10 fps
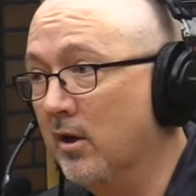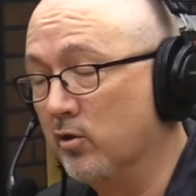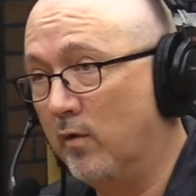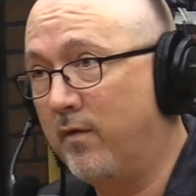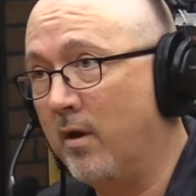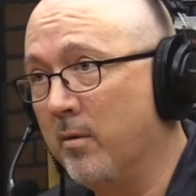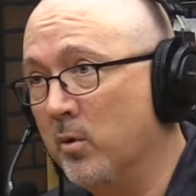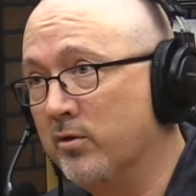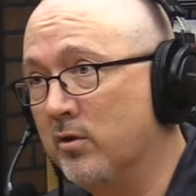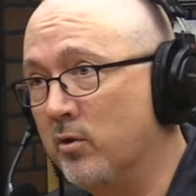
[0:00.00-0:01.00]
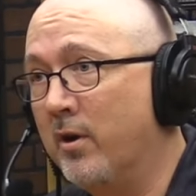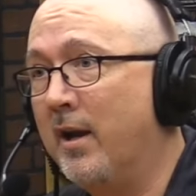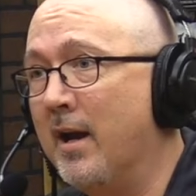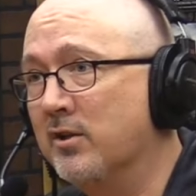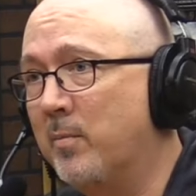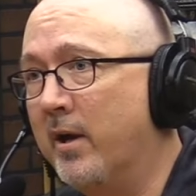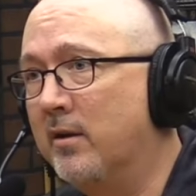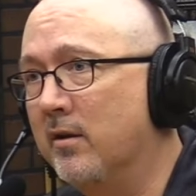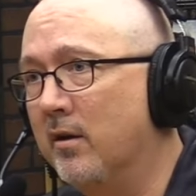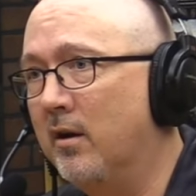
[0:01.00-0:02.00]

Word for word: so far the most enjoying aspect